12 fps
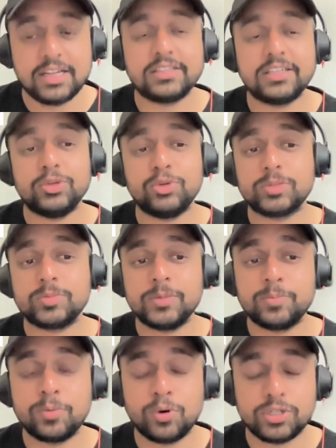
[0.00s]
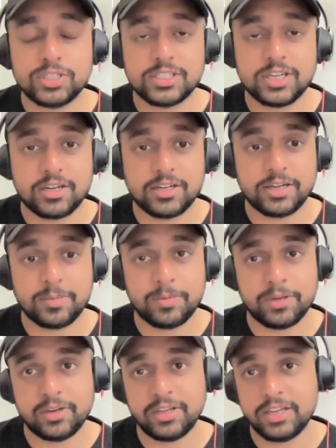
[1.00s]
that USB ports started
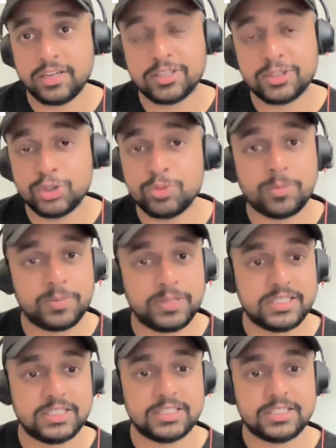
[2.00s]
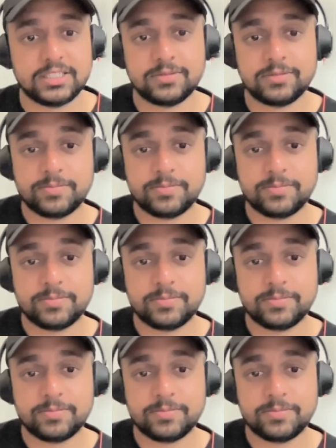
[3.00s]
appearing in consumer PCs.